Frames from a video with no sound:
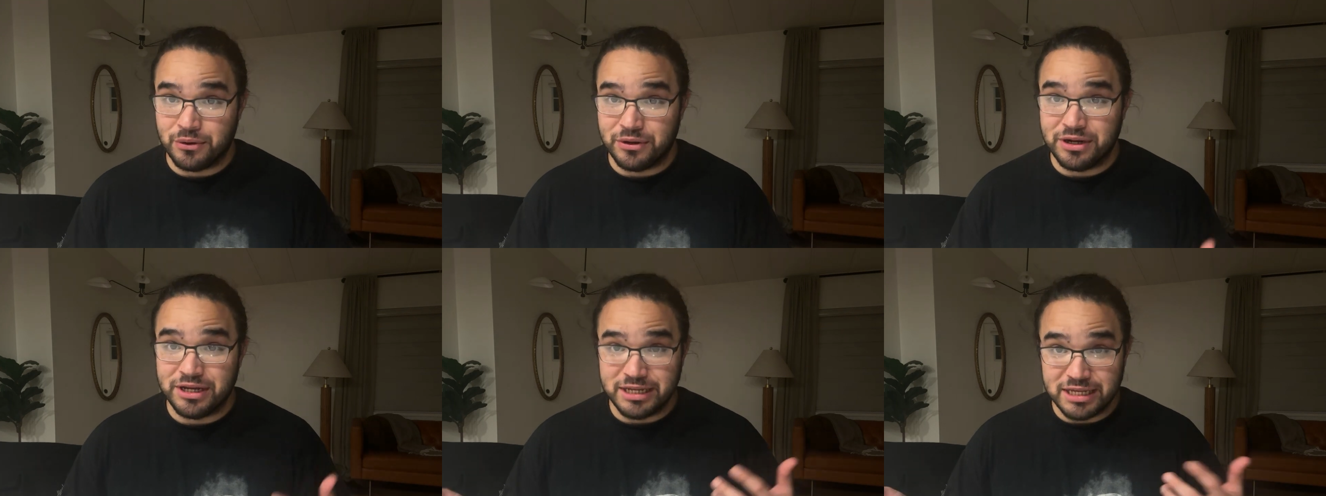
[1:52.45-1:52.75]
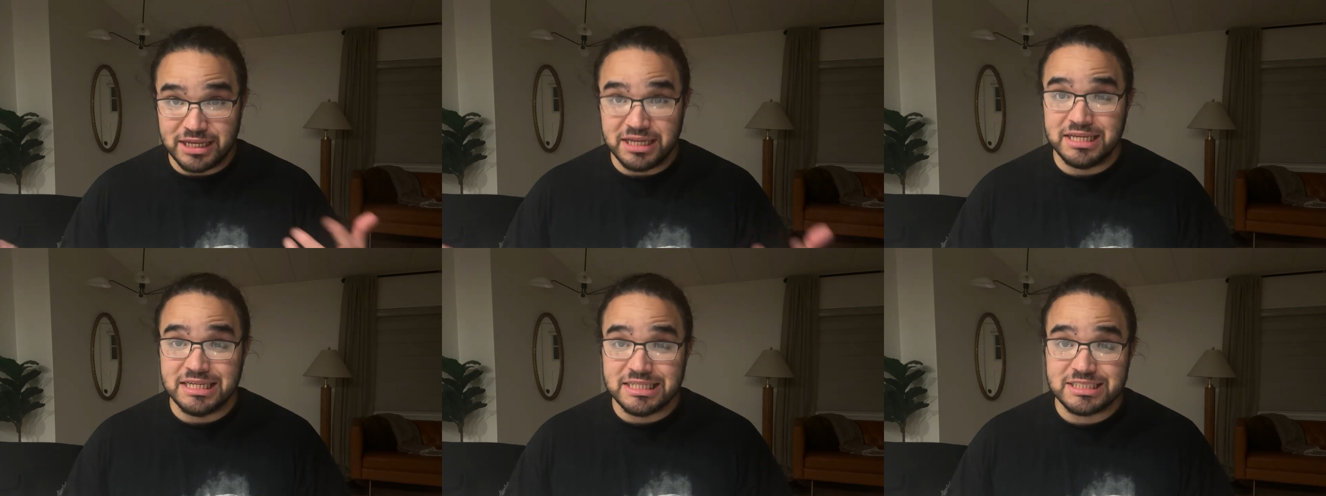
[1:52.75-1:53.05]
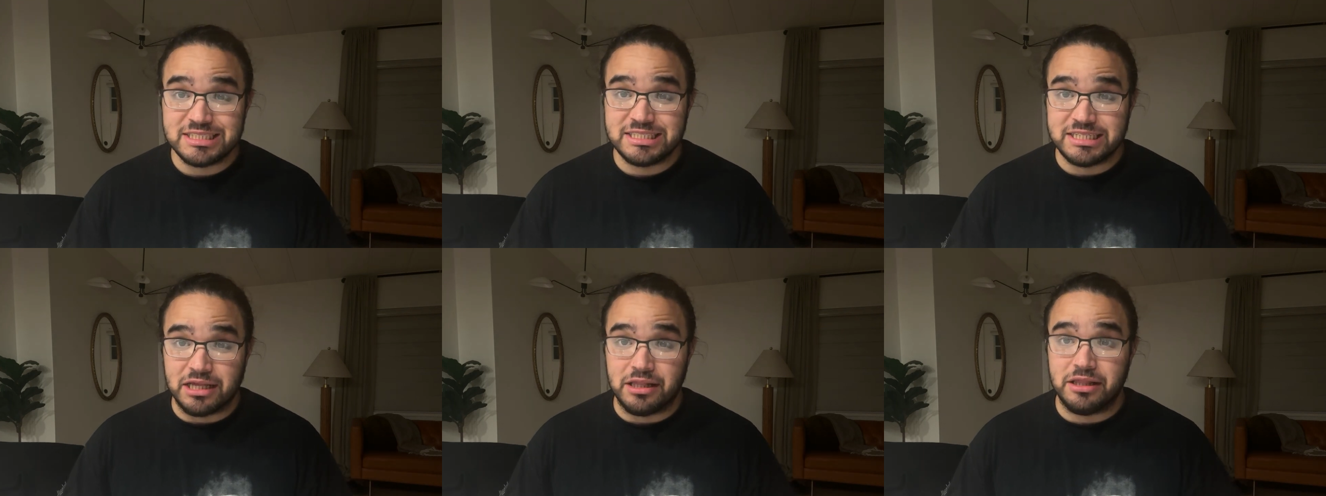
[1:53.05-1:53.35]
It is
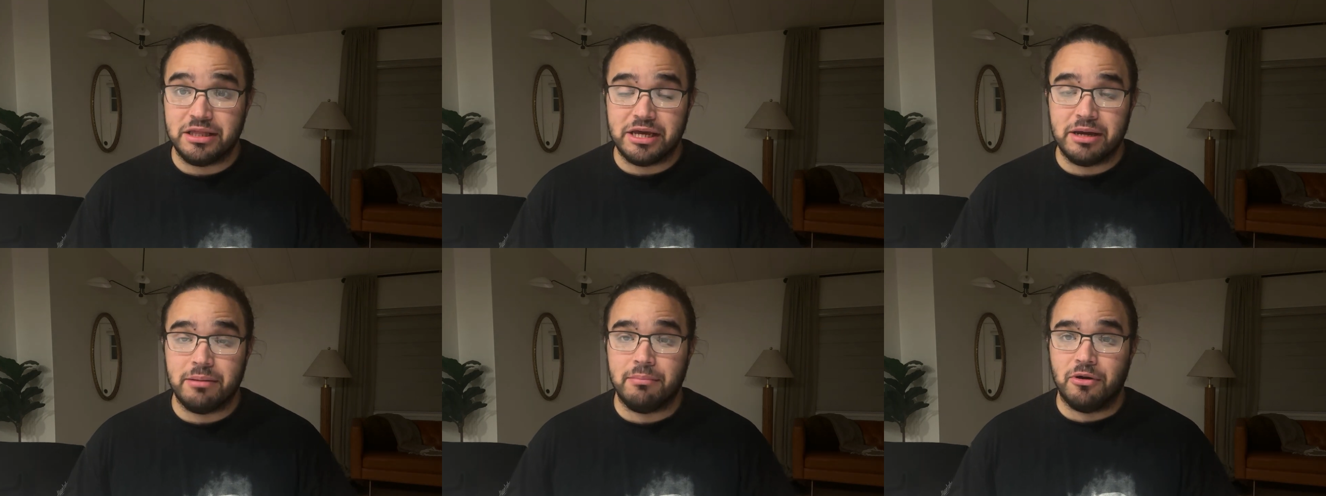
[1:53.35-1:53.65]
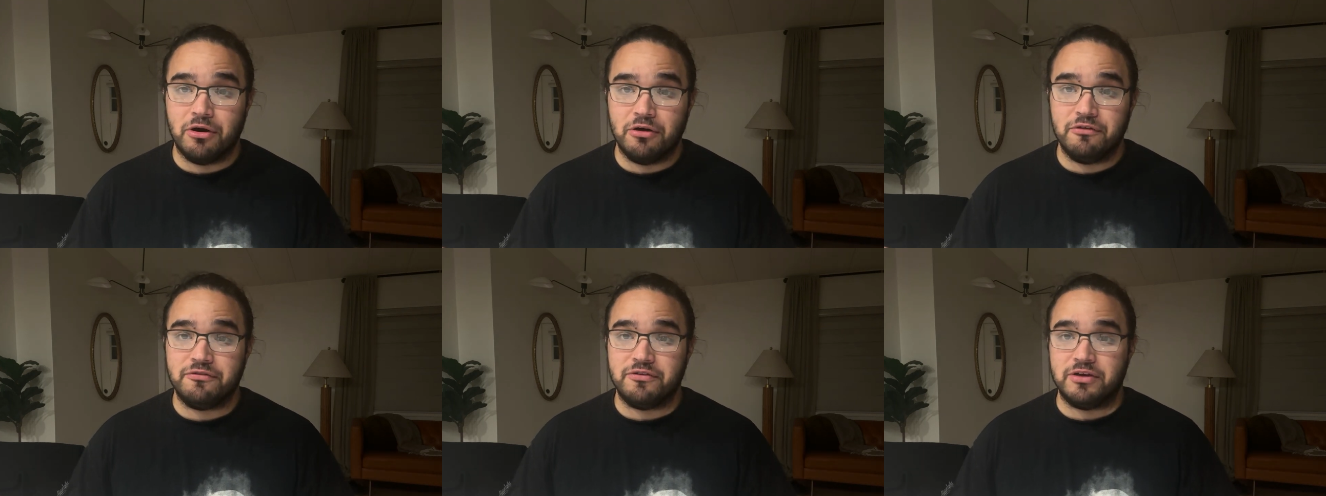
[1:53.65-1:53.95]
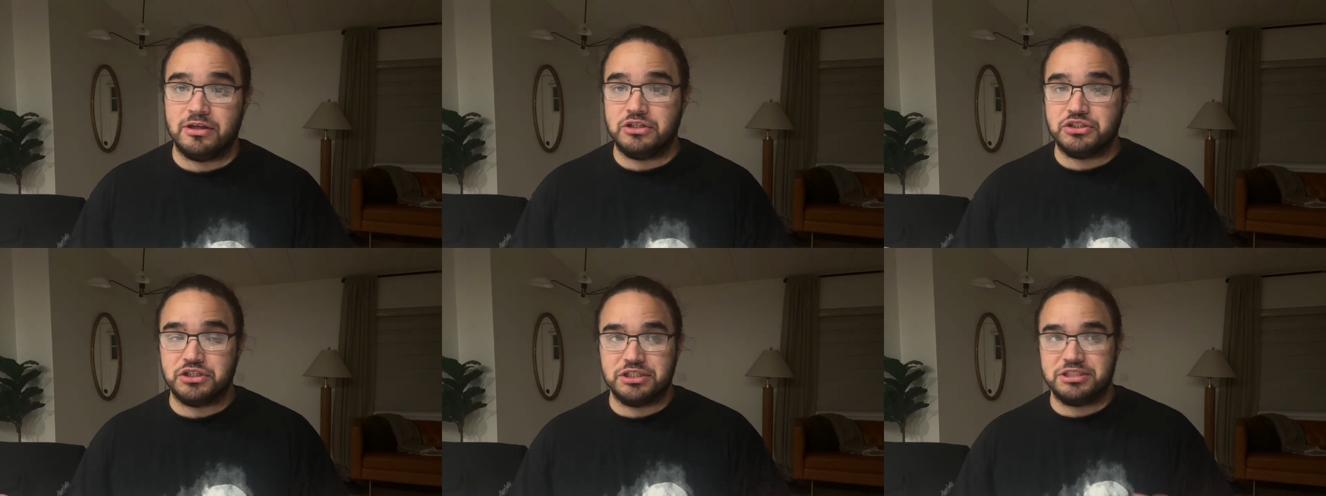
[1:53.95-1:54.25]
Cillian
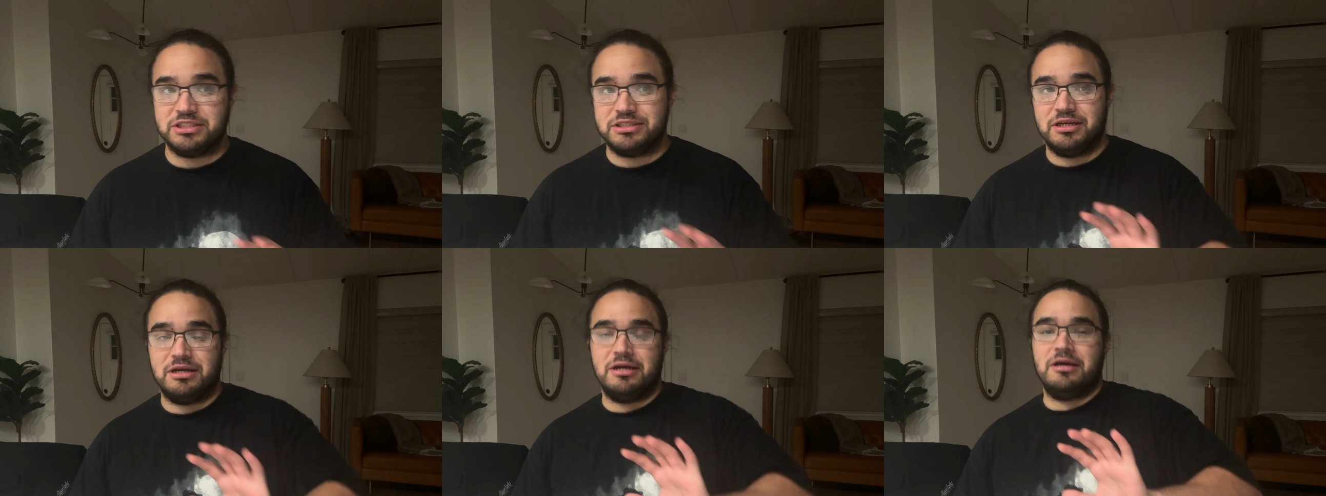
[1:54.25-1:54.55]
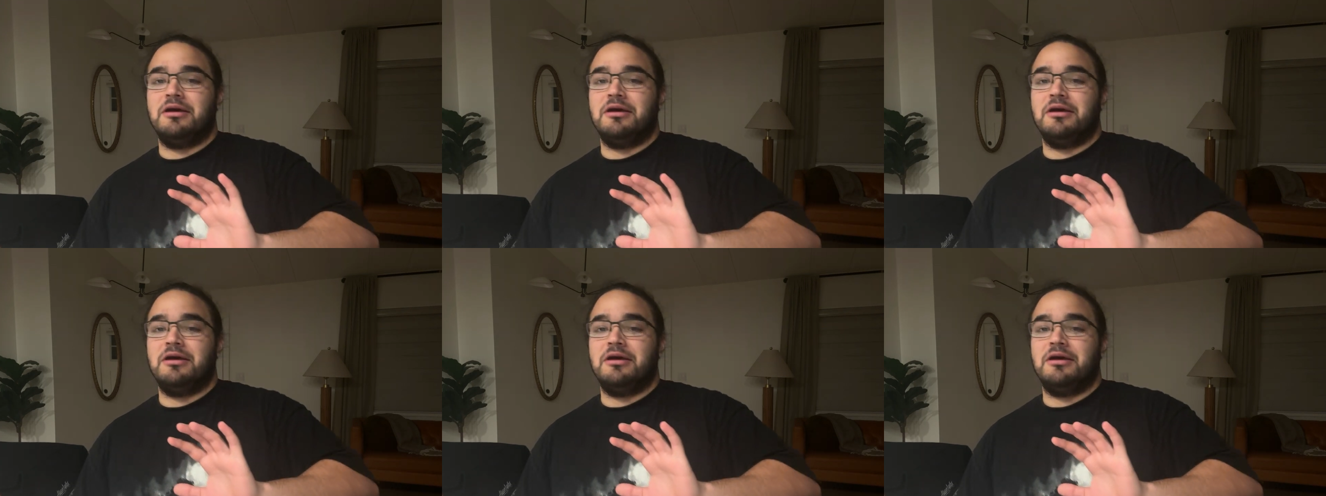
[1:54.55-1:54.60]
Murphy, just